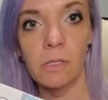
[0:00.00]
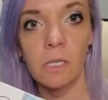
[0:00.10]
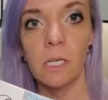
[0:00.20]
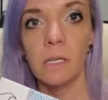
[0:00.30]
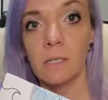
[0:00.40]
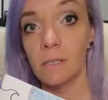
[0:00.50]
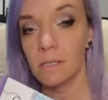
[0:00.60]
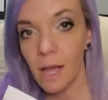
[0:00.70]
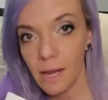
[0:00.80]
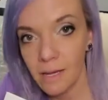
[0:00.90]

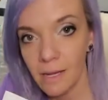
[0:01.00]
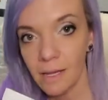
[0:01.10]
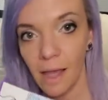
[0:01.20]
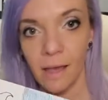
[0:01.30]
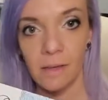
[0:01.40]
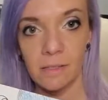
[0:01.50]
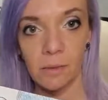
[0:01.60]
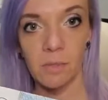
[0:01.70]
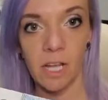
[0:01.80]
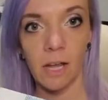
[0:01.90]
designing, adding some
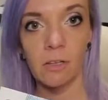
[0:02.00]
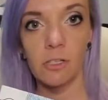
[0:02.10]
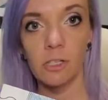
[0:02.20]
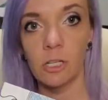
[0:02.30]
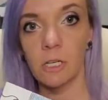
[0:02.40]
texture,